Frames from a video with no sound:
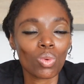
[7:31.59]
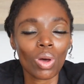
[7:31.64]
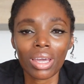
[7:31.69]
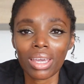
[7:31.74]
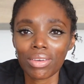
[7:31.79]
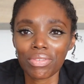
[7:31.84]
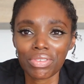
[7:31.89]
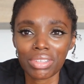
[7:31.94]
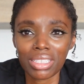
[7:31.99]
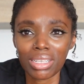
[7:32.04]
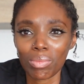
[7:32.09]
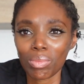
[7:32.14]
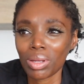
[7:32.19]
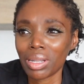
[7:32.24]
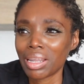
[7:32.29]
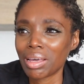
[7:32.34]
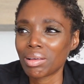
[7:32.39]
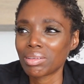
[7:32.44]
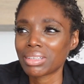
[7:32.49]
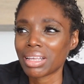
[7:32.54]
working for
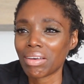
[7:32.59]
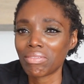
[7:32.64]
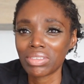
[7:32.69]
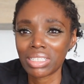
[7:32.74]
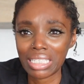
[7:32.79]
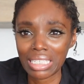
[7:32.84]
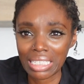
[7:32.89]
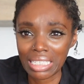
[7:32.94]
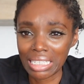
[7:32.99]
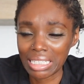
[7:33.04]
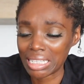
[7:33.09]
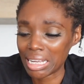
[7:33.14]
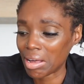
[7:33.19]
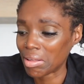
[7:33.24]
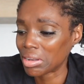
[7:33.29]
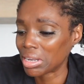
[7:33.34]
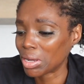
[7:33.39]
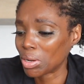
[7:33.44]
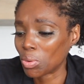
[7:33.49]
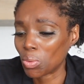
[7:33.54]
someone else, having to sit
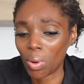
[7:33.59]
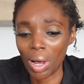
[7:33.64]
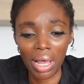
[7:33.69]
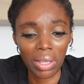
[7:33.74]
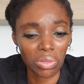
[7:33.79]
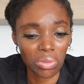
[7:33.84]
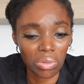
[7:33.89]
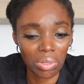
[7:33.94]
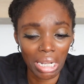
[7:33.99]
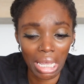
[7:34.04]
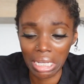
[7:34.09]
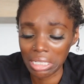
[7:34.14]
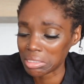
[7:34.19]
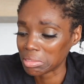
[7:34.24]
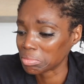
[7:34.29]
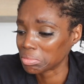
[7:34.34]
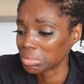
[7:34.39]
down there, why are you late?